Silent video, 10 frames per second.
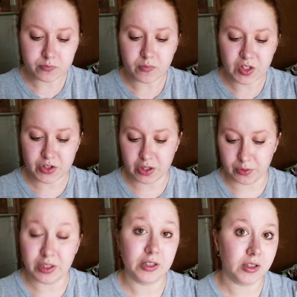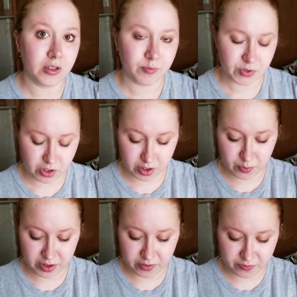So, starting
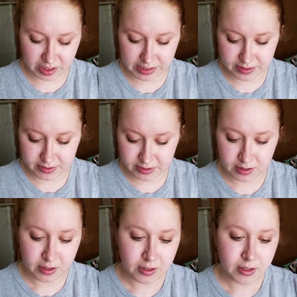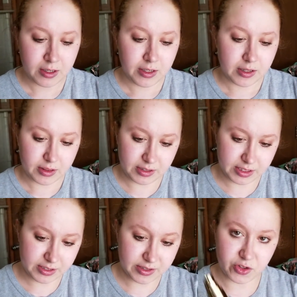with the face.
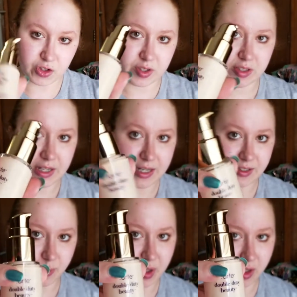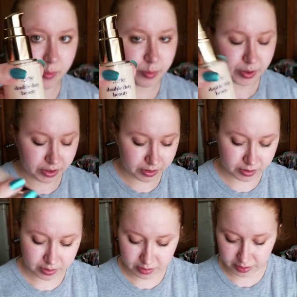This just has a pump,
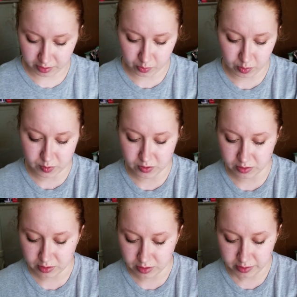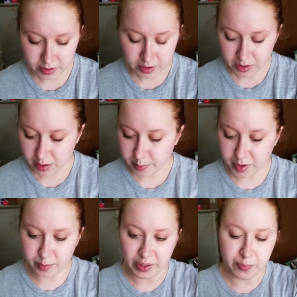like a normal
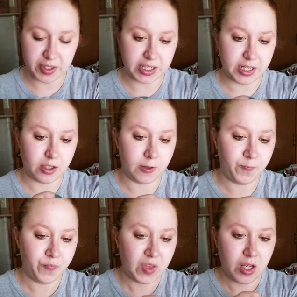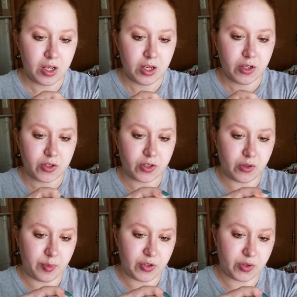pump applicator. So
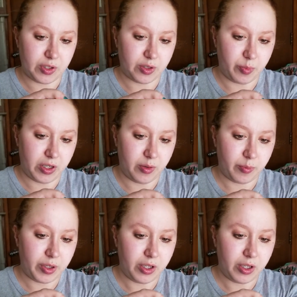I'm just going to pump